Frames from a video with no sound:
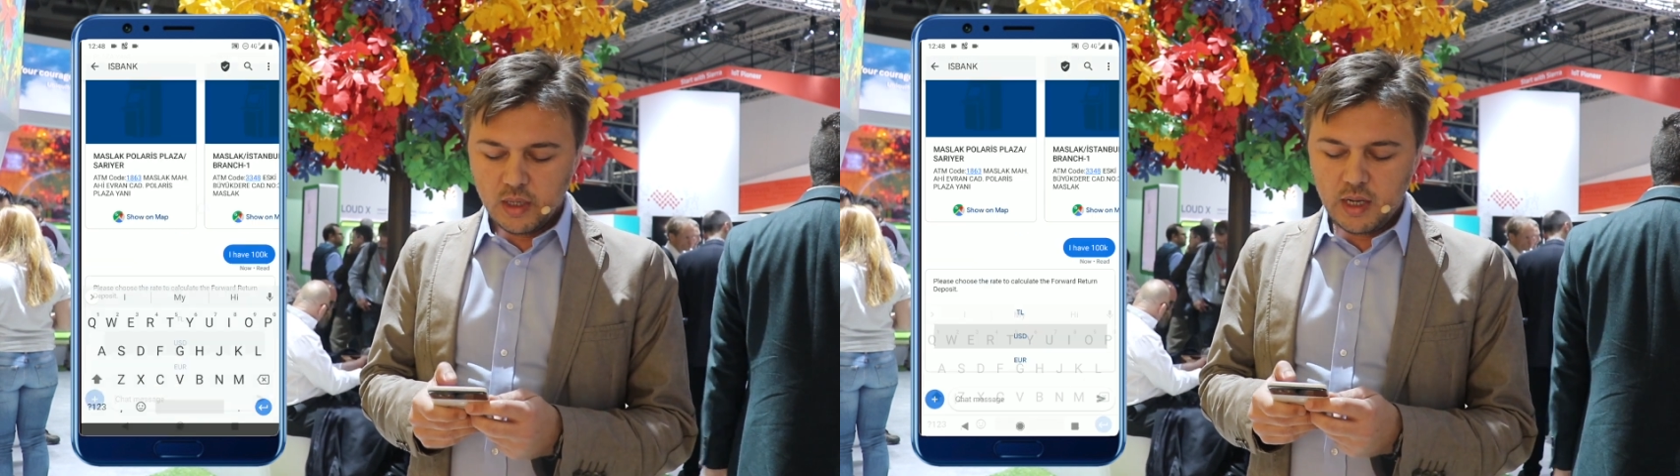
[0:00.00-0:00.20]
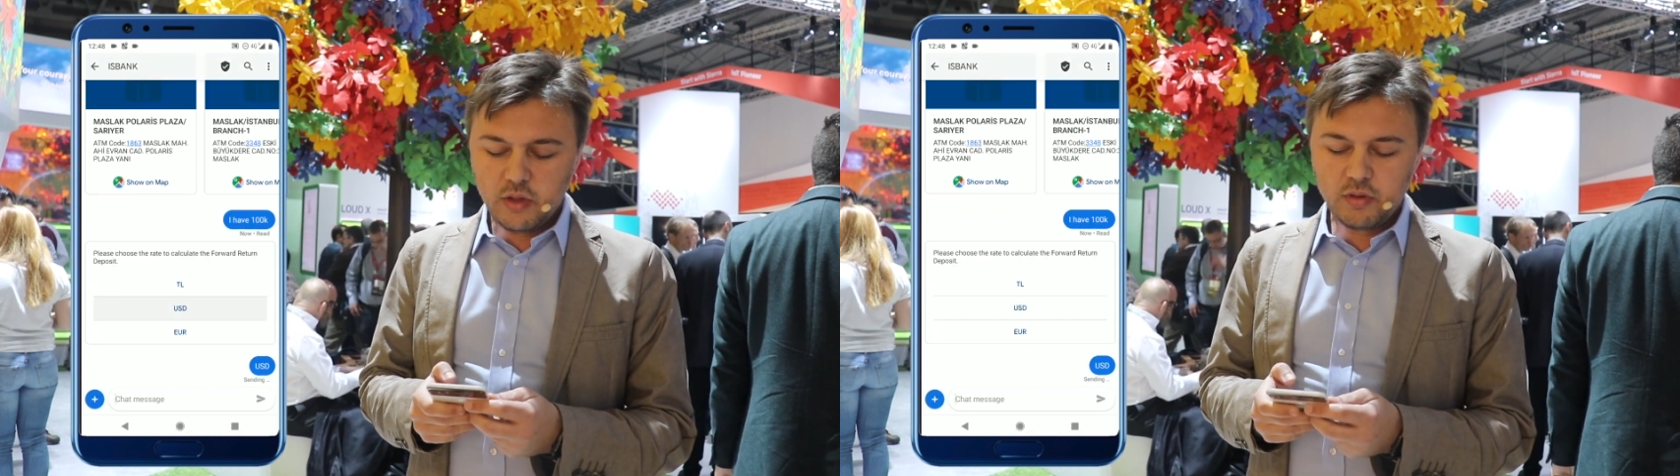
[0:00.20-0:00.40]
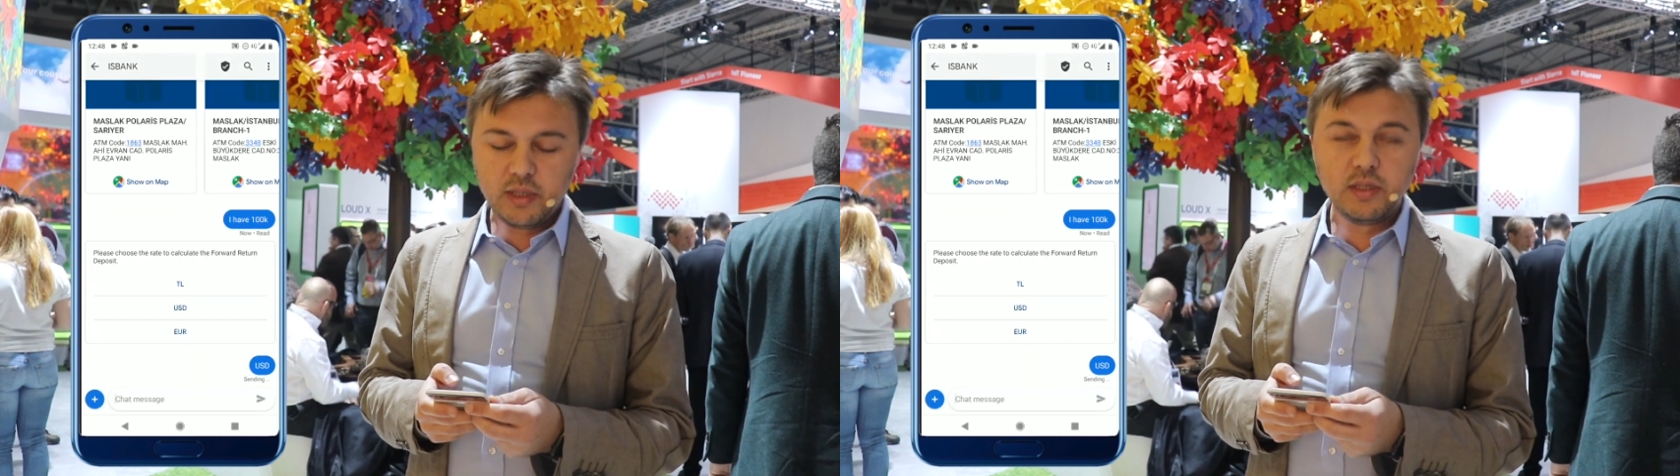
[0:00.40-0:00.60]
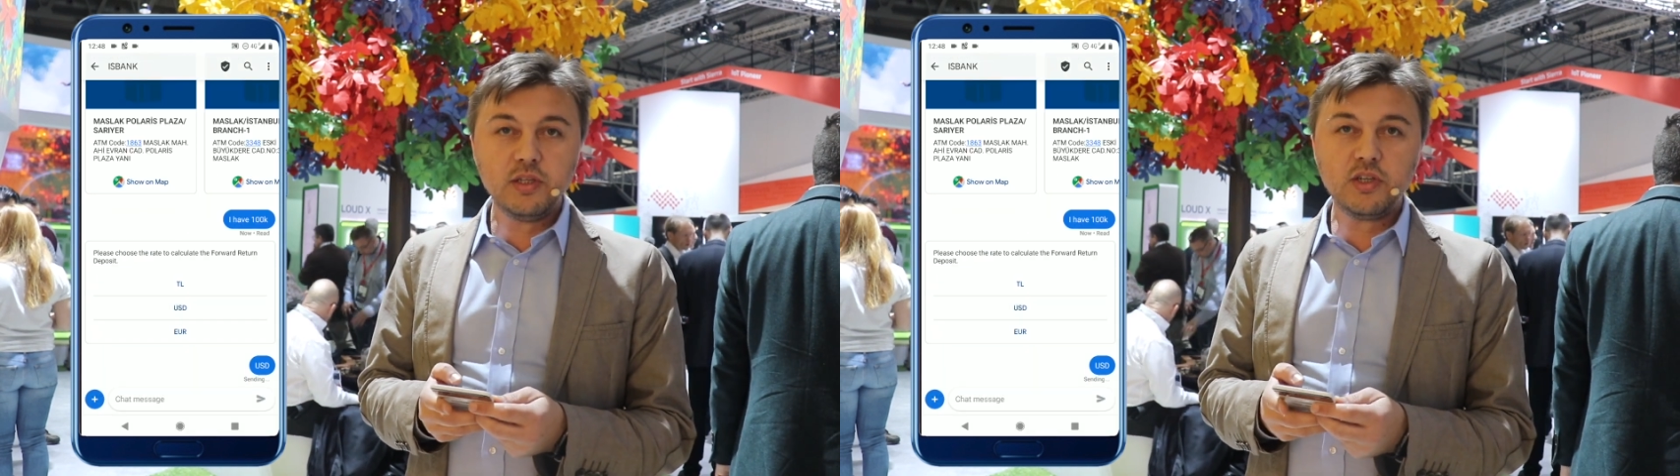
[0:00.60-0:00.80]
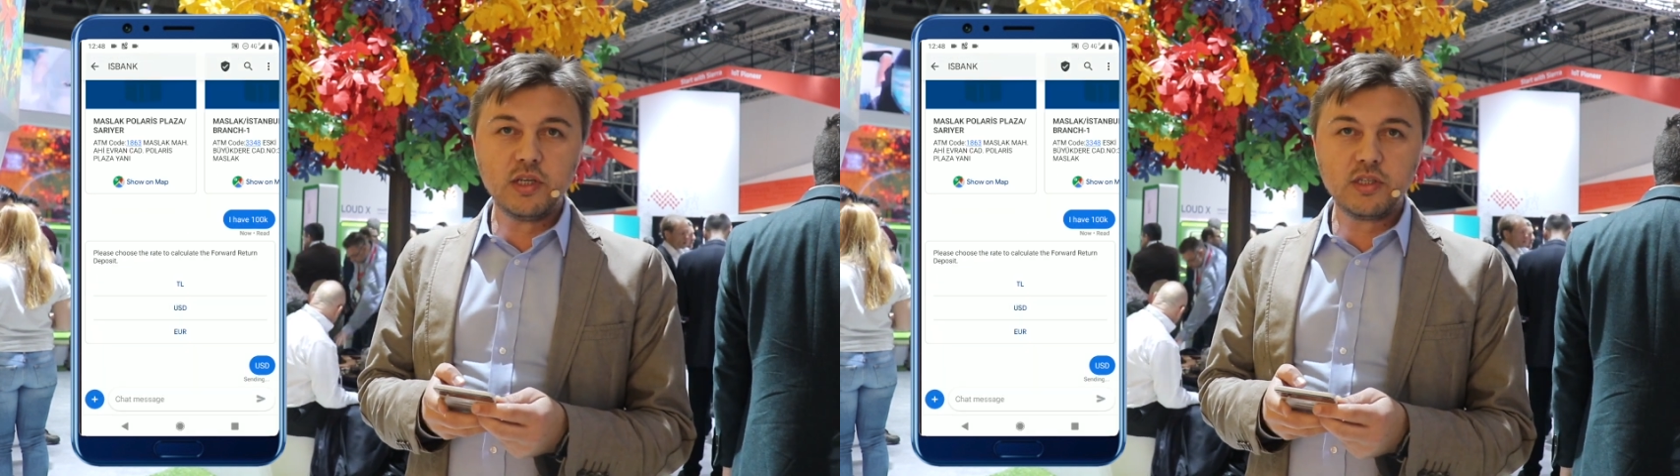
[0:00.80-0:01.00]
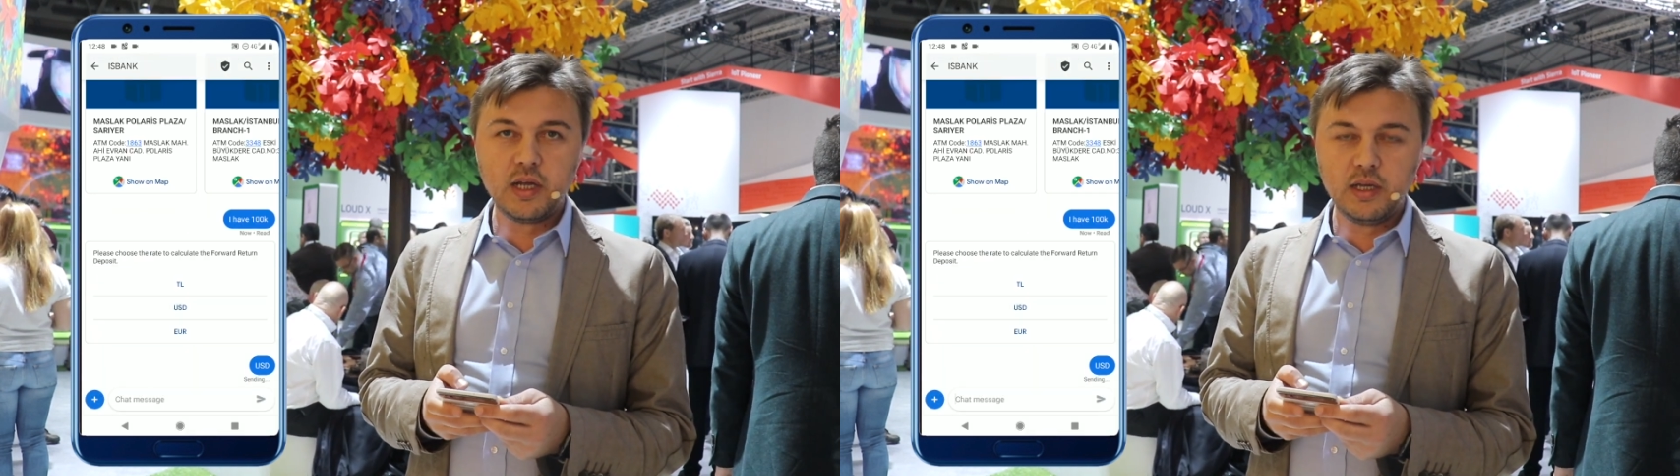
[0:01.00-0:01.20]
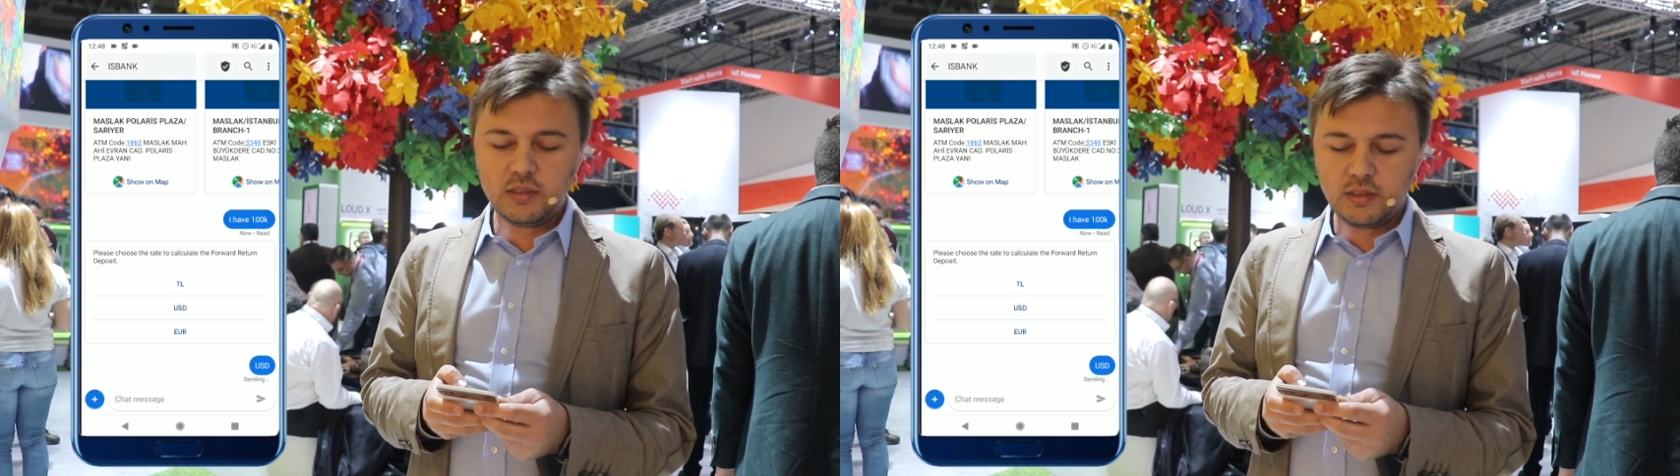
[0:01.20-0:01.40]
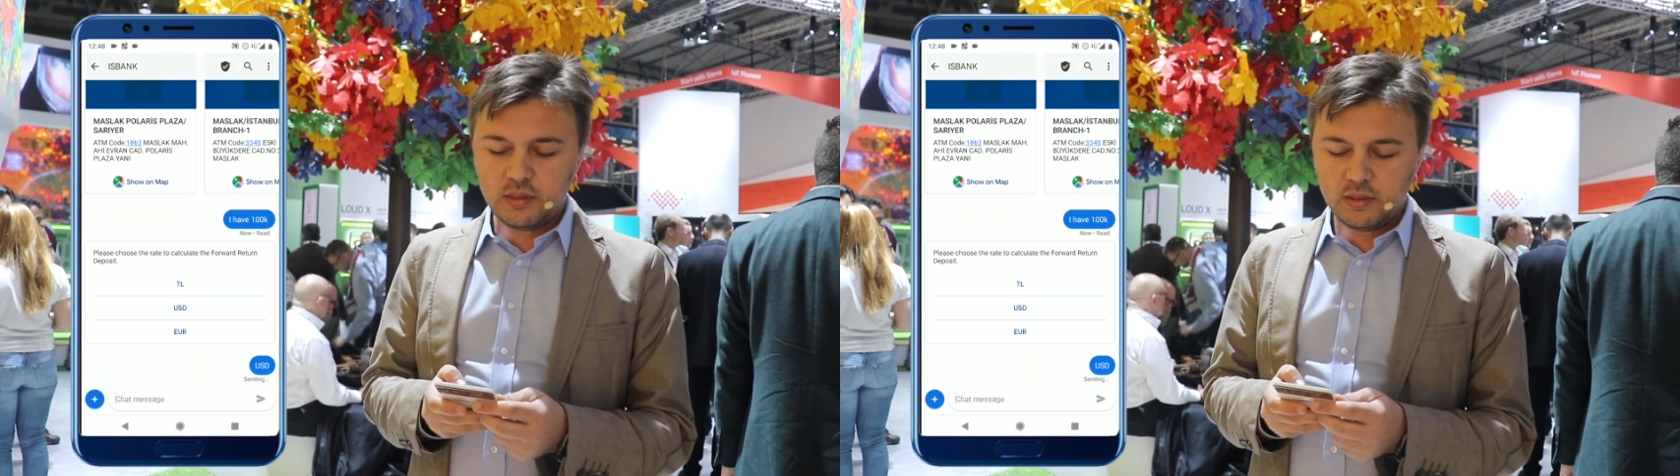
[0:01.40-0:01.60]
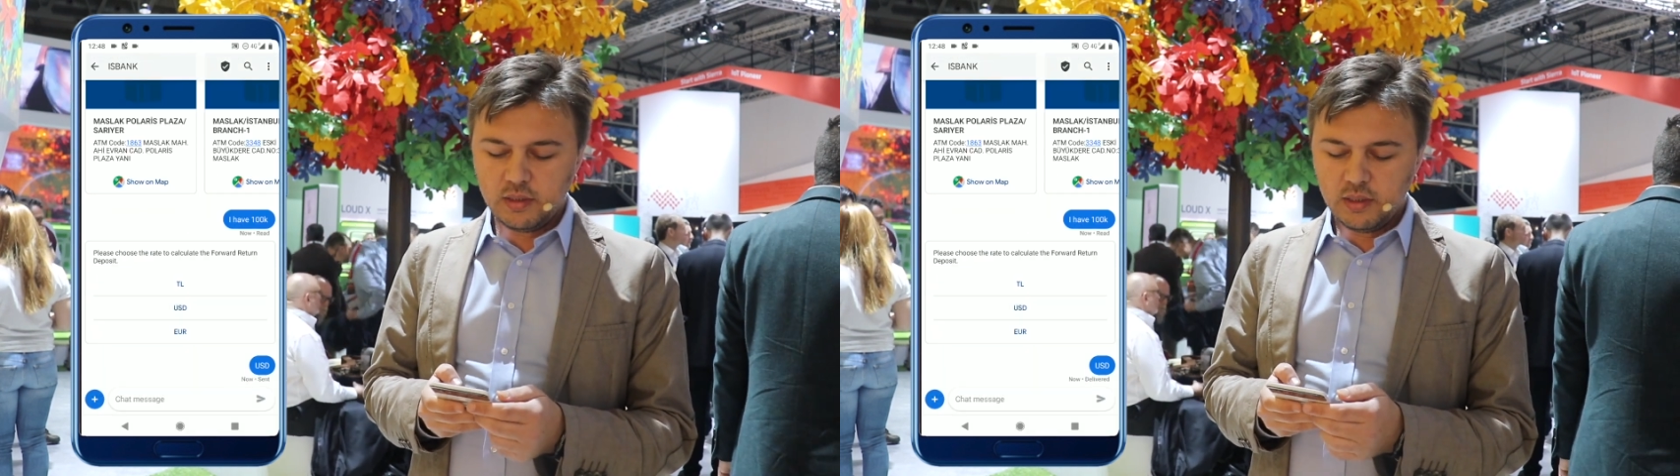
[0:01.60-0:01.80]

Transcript: calculate interest rates.